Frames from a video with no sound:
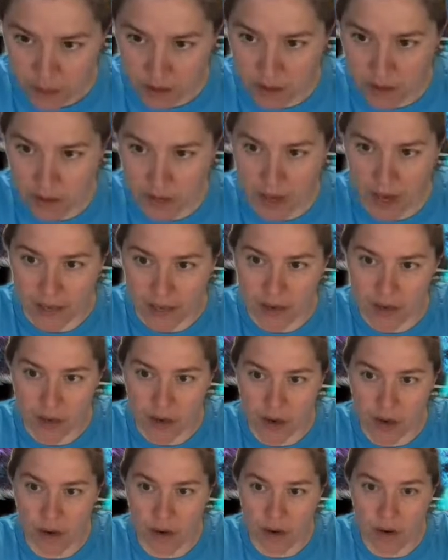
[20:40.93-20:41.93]
Okay,
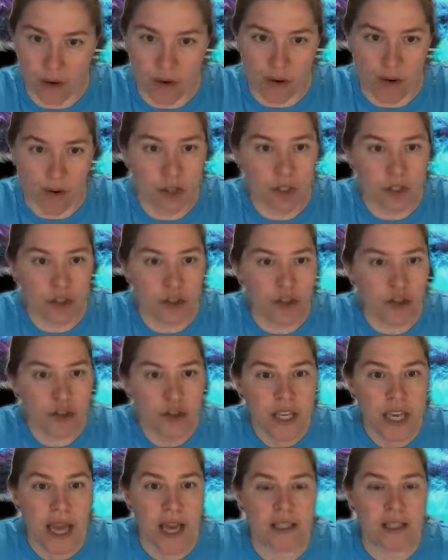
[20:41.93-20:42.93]
so
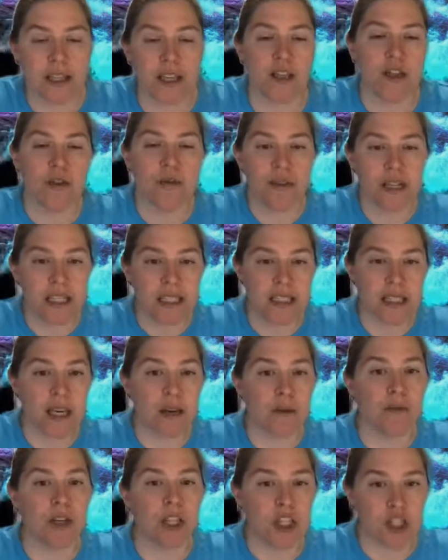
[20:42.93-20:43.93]
Julie asked, can you
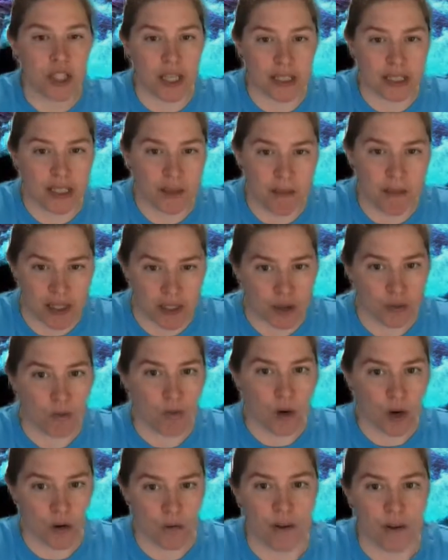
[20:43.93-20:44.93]
restate which SensiMats
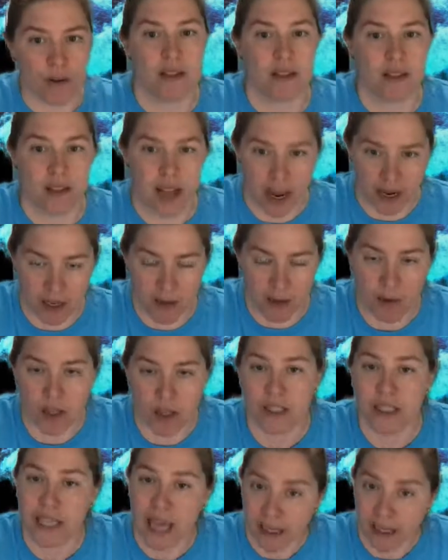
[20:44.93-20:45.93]
work with the stacking
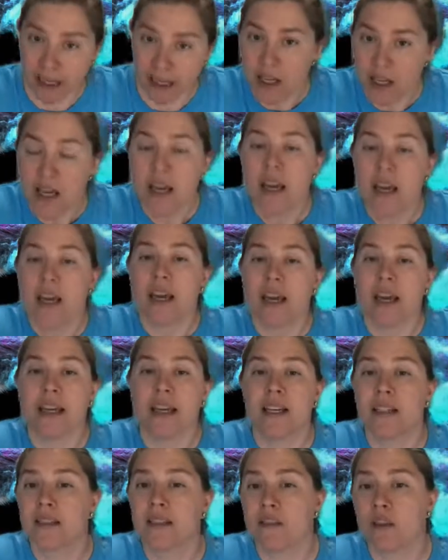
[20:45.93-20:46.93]
bars? Yes,
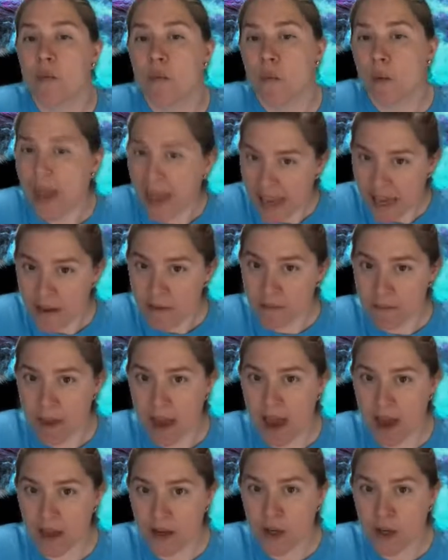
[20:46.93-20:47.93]
it is the wave
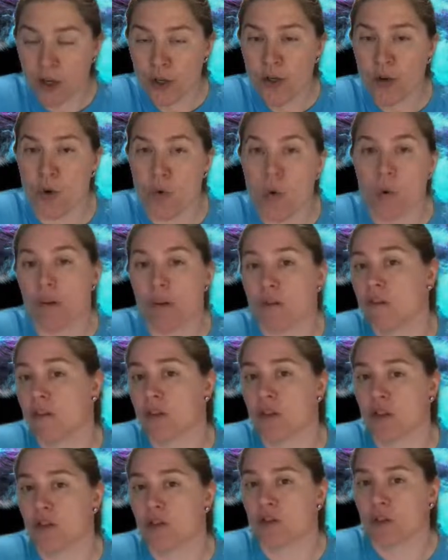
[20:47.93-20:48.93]
pattern or the
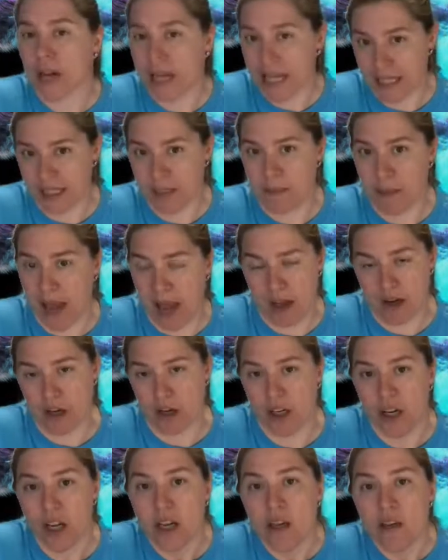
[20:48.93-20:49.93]
straight
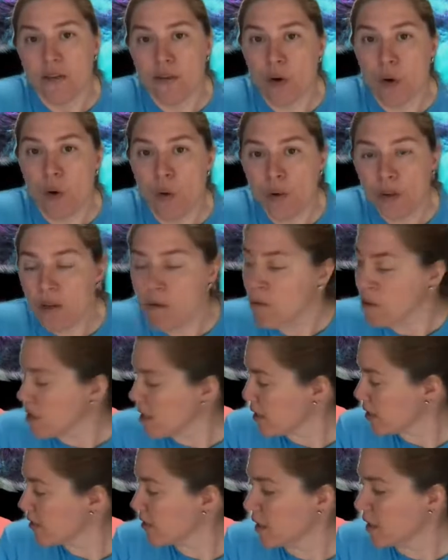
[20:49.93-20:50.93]
pattern. The only one
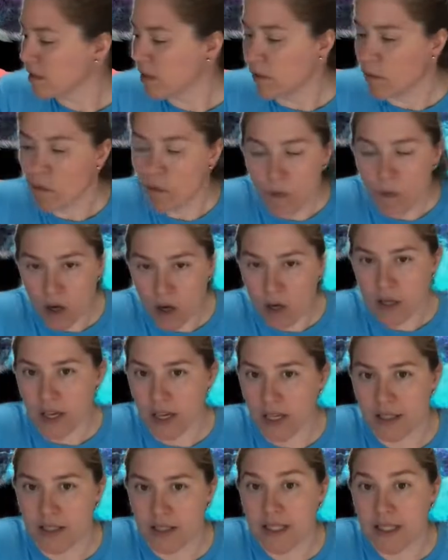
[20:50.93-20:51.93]
that doesn't work
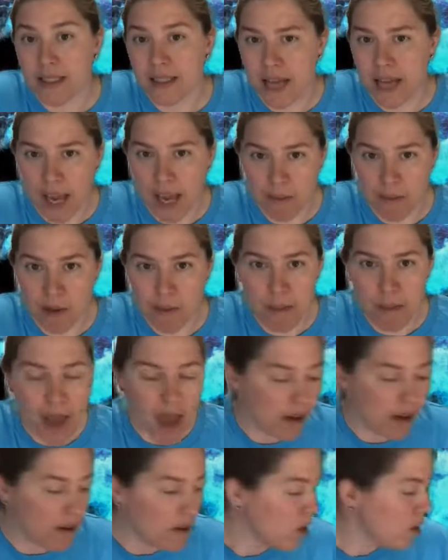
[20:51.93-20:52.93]
is the diamond
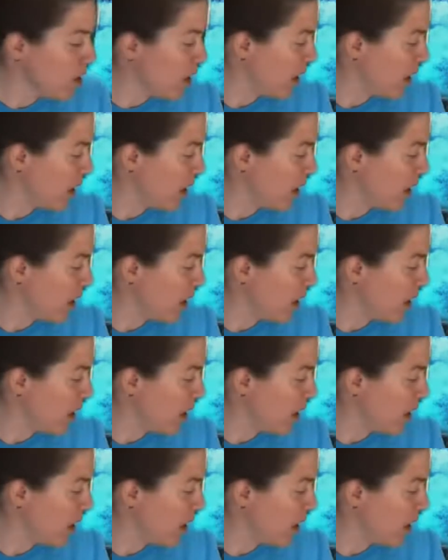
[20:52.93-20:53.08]
pattern.